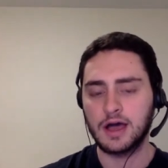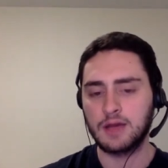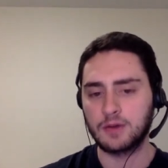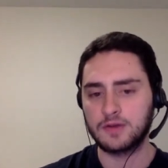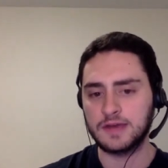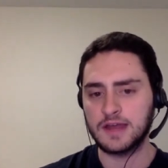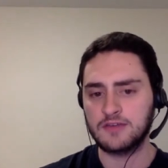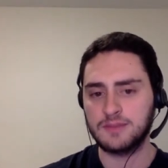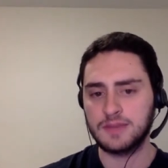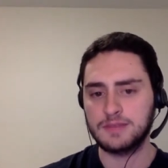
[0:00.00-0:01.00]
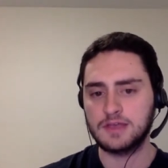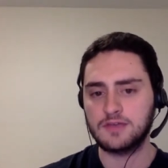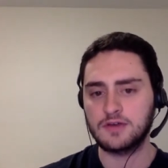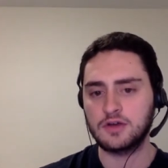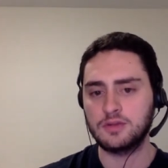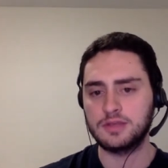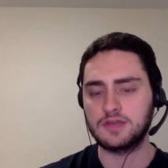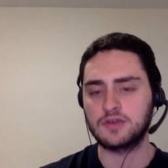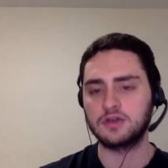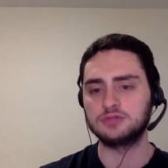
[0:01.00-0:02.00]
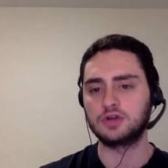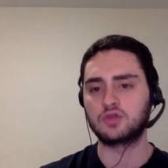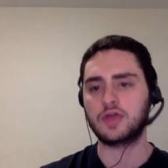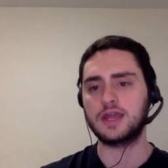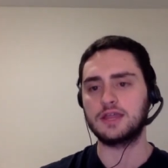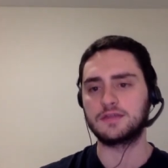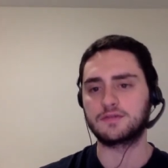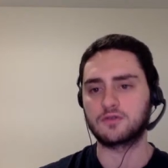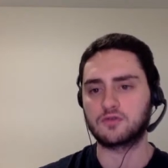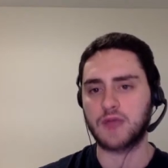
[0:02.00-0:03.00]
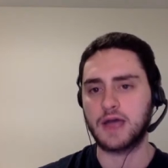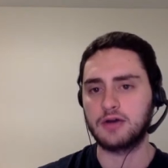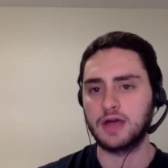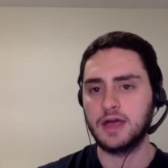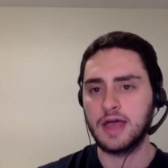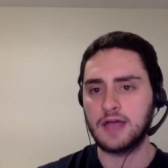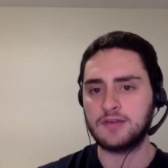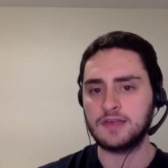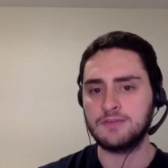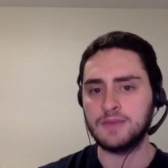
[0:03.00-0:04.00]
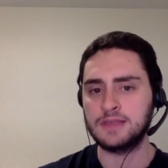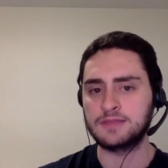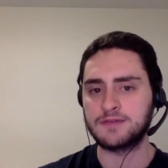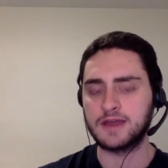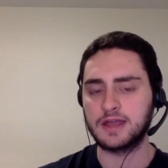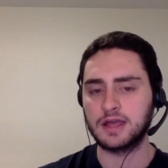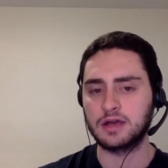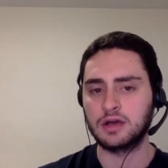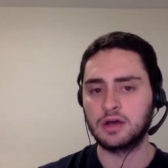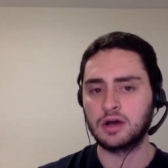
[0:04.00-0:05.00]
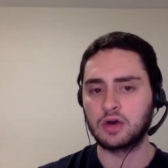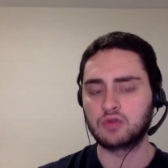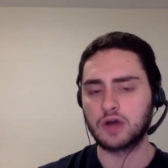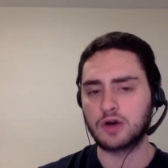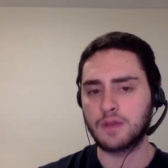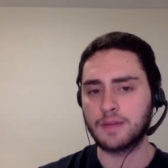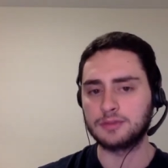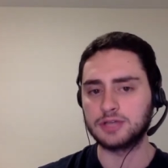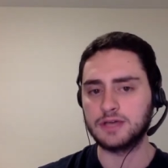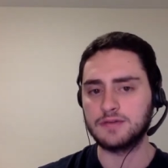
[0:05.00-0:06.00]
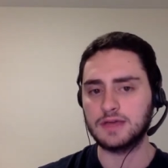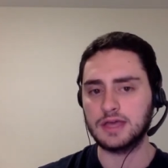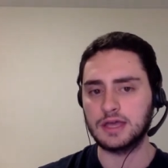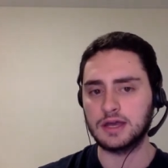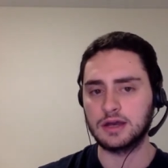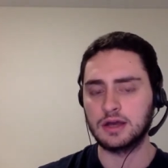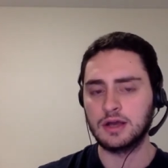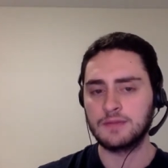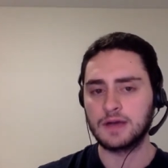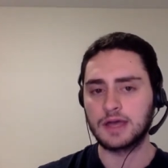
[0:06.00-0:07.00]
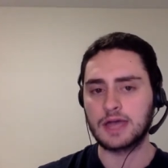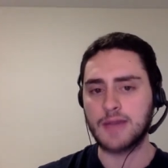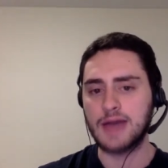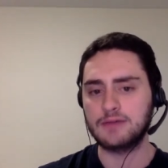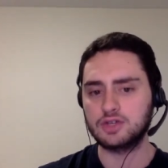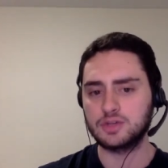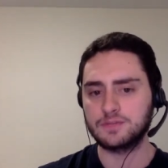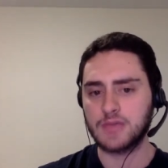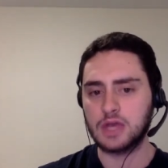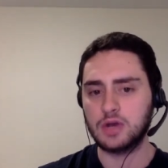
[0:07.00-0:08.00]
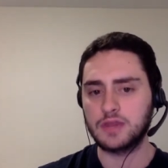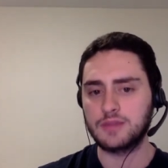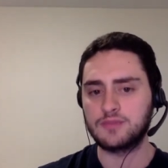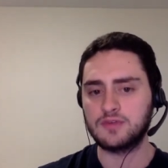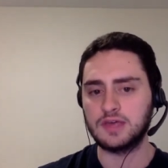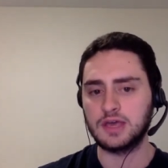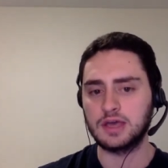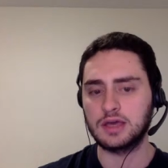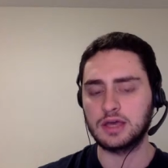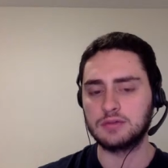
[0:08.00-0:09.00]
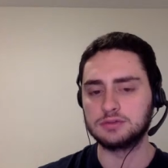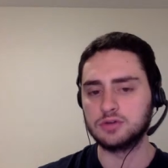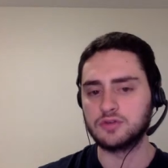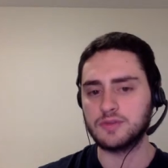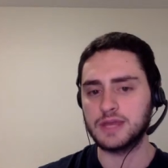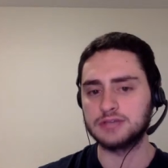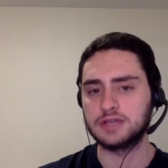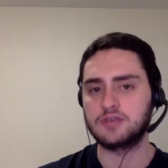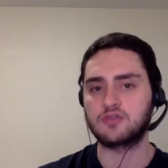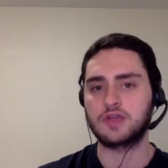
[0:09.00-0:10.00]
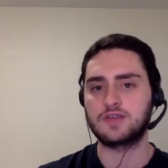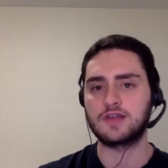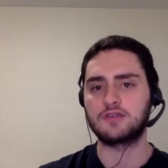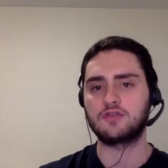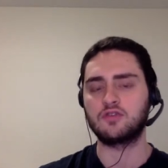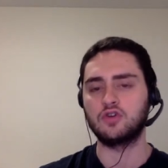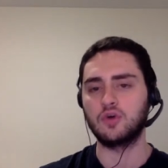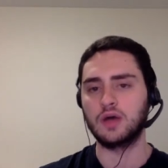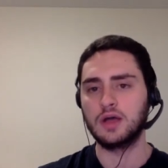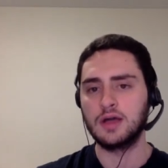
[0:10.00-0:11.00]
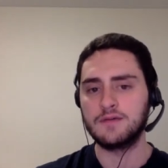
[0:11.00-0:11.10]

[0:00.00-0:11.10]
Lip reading: Martinez beat Batista Agut. Batista Agut looked great in the first round as he beat defending a runner-up, I believe, in Kekmanovic, and you ended up seeing him lose immediately in straight sets to